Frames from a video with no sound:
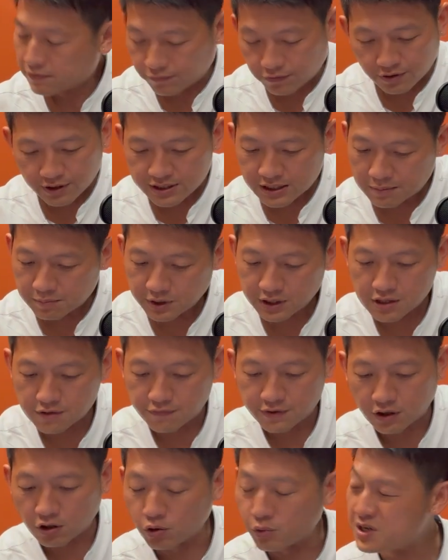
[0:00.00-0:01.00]
For example,
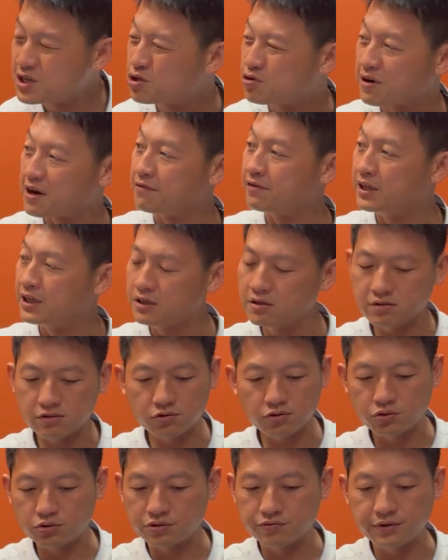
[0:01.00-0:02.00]
if you're always traveling,
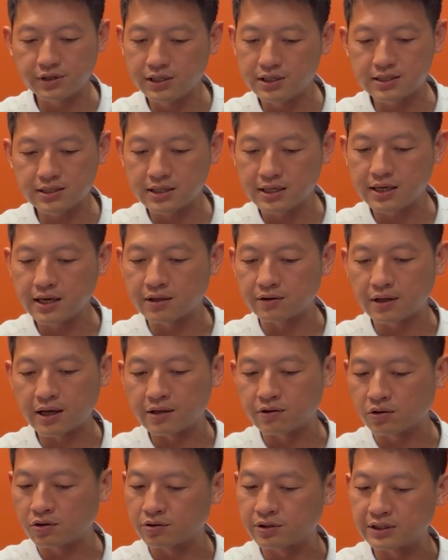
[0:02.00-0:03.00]
you could really stay and
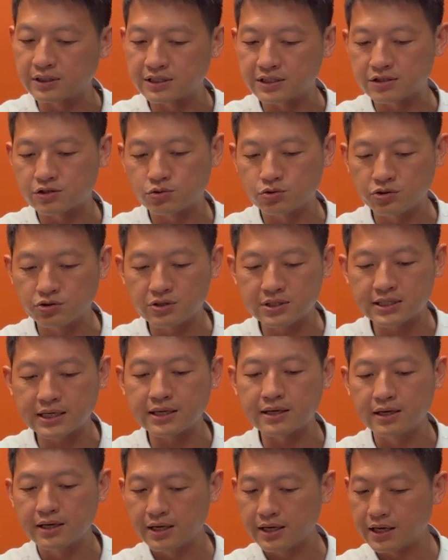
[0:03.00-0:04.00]
on the studio
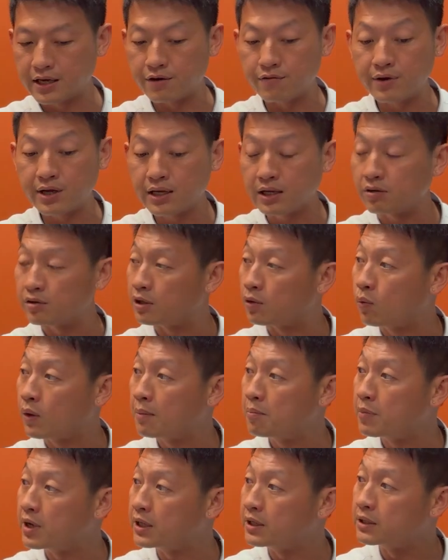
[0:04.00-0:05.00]
side and rent out a
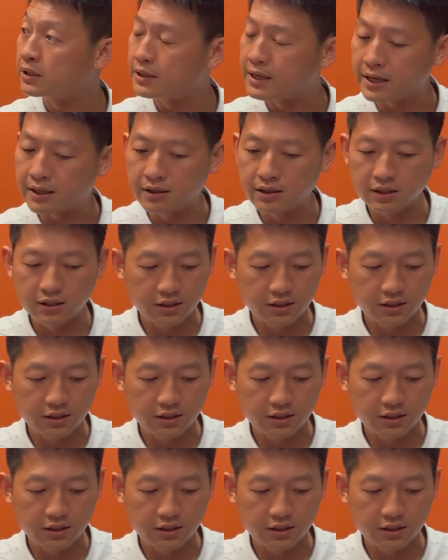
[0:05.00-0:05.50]
one-bedder there.